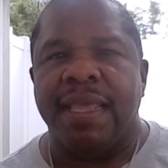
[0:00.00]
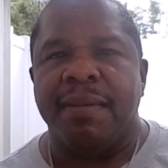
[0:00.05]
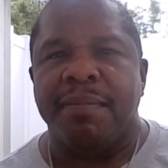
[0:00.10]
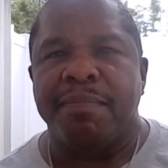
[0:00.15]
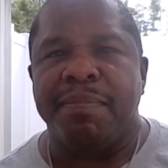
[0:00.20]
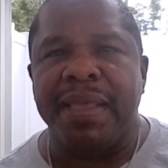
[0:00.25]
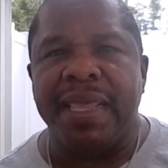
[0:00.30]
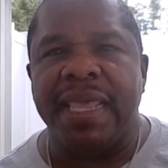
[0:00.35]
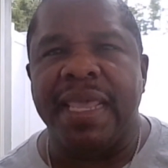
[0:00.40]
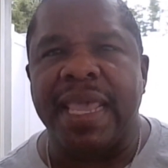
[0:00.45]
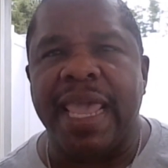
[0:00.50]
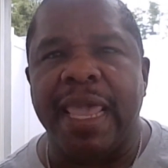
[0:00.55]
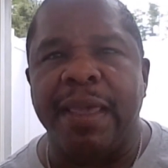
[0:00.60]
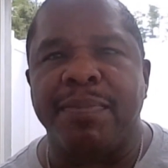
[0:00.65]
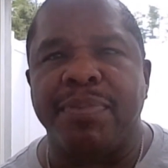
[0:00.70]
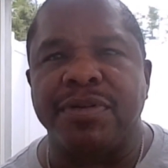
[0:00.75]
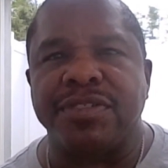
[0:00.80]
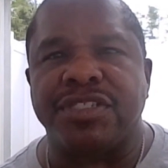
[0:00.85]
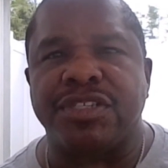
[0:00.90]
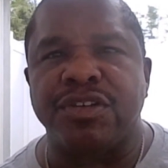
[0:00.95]
Being
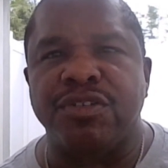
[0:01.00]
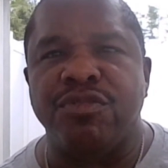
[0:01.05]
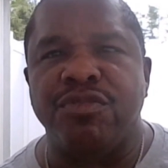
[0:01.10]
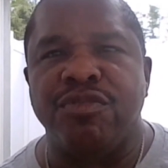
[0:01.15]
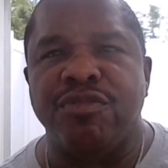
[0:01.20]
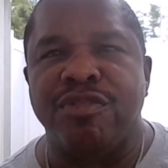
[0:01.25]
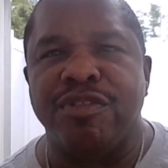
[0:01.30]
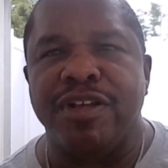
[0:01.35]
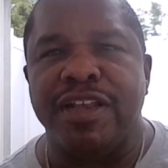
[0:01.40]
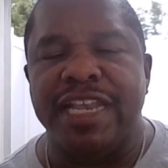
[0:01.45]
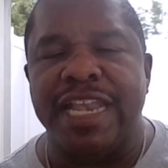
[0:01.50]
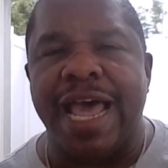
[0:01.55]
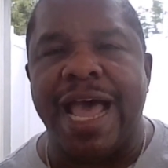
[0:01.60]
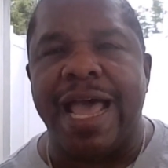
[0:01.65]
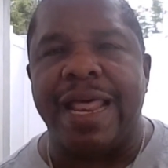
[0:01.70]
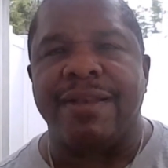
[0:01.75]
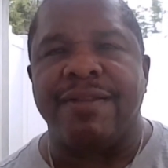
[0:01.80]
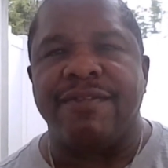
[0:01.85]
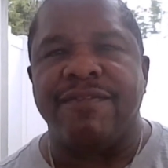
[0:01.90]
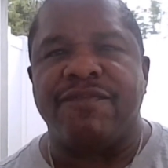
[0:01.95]
able to
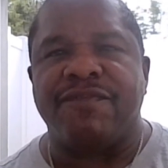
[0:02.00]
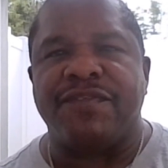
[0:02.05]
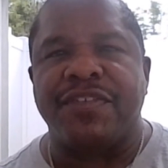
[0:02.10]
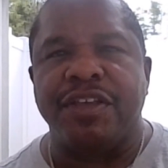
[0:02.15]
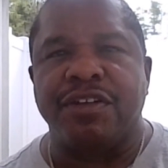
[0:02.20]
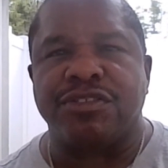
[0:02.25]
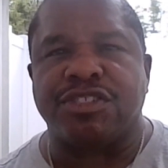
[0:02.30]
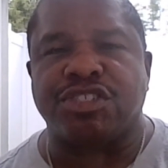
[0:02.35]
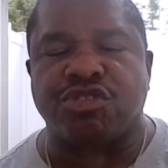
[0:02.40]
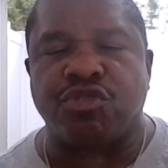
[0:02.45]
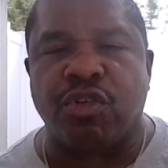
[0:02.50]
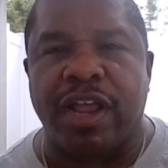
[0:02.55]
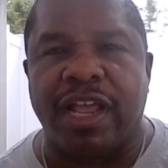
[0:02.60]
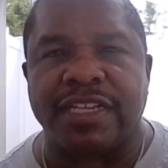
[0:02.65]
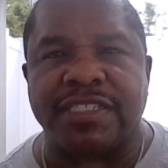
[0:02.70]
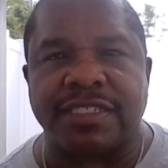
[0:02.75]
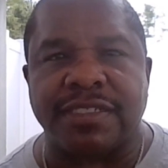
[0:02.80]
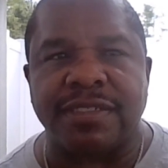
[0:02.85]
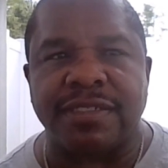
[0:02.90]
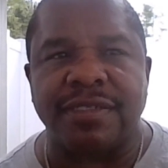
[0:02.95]
not feel
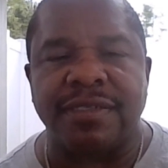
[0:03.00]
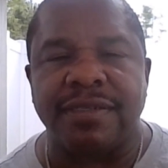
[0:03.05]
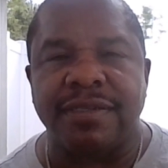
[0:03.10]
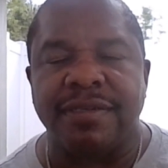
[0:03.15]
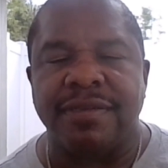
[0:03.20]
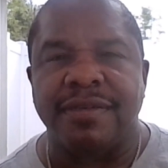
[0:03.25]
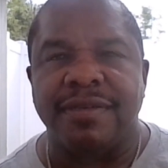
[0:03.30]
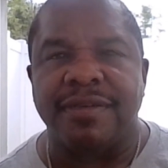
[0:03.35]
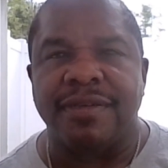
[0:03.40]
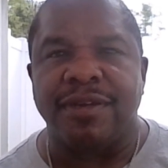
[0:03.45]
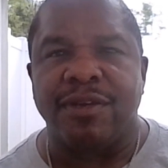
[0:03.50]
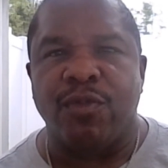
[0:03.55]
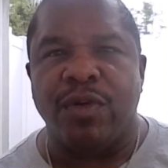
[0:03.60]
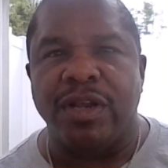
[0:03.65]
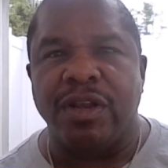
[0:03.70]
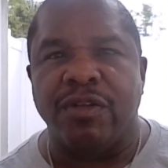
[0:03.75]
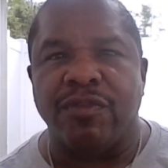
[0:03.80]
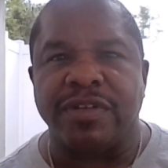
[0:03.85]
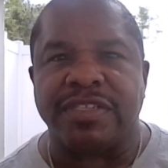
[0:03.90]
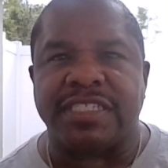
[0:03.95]
stress
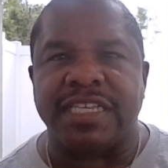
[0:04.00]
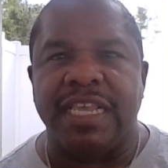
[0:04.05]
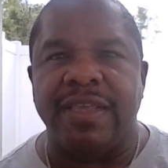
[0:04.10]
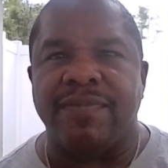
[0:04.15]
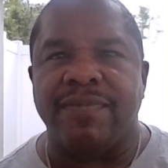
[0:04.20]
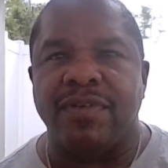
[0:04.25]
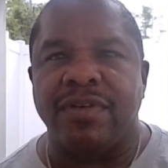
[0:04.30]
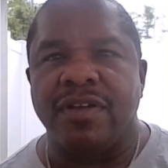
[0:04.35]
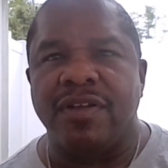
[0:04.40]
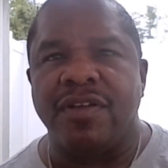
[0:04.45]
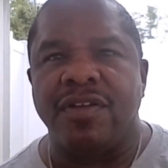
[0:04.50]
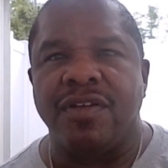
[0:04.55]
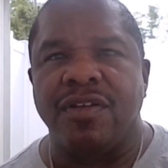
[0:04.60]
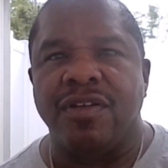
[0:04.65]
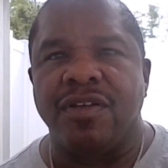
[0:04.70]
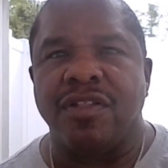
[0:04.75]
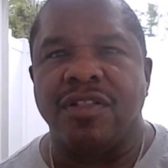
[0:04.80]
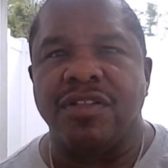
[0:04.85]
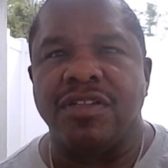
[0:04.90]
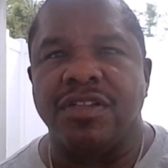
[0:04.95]
when the receiver
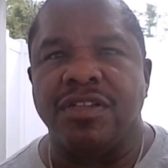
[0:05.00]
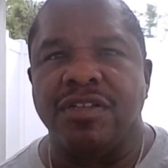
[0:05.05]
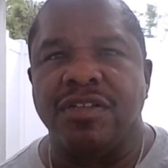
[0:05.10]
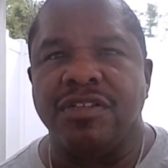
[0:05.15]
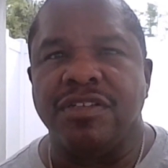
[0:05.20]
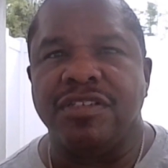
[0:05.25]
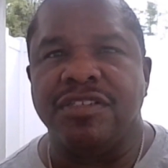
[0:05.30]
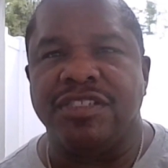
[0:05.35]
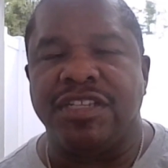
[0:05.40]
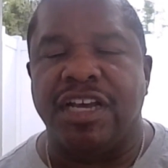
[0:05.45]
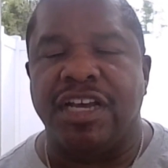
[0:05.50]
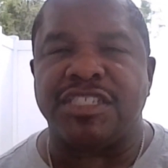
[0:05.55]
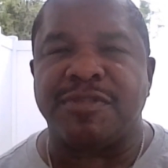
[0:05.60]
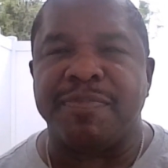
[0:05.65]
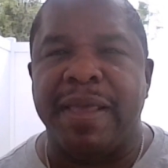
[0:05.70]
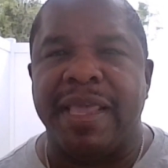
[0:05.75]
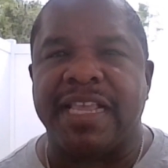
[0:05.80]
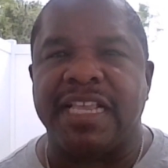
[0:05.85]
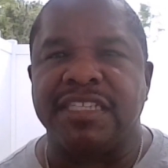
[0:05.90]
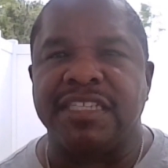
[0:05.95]
does
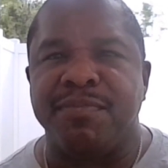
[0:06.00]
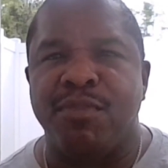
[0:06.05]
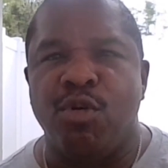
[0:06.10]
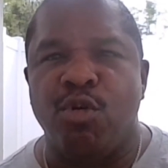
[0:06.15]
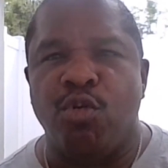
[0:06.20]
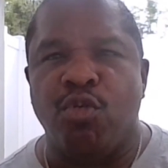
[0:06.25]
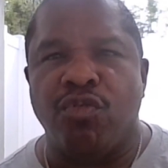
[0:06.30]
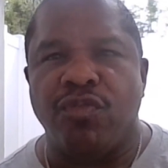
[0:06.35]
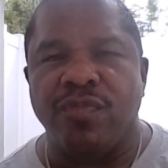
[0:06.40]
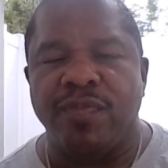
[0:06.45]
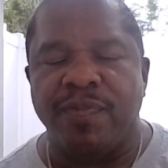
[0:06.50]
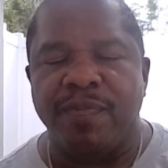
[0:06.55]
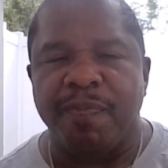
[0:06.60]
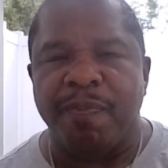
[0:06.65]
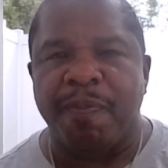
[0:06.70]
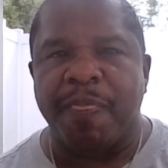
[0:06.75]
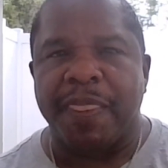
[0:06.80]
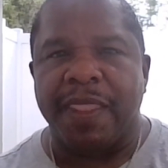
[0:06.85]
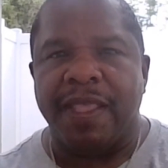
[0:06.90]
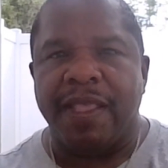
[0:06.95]
make his move.
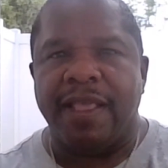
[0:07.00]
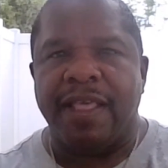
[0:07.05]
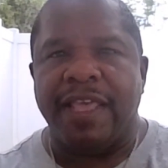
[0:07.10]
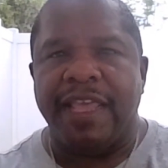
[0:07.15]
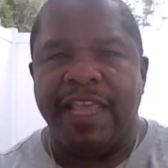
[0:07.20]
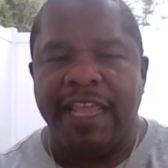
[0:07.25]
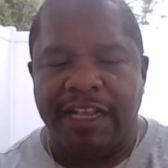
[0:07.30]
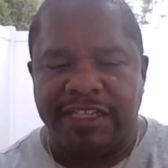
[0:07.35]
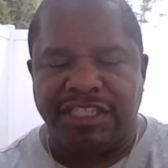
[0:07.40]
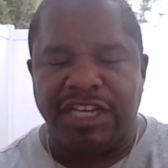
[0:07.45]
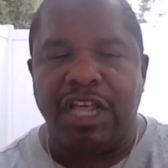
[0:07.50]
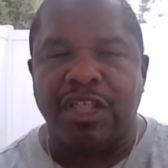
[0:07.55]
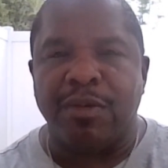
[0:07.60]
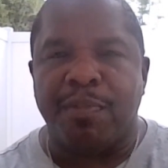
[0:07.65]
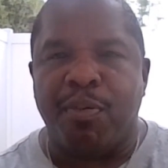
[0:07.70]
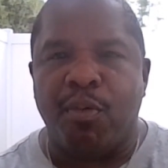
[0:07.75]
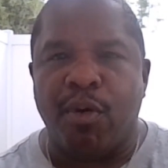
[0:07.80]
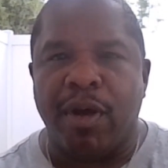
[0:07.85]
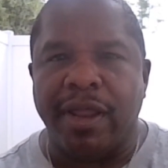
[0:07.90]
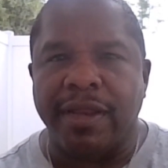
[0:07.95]
Here's another
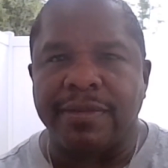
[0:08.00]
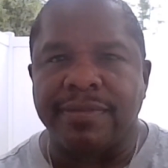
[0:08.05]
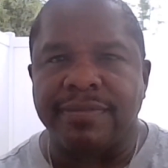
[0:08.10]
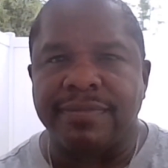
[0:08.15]
point.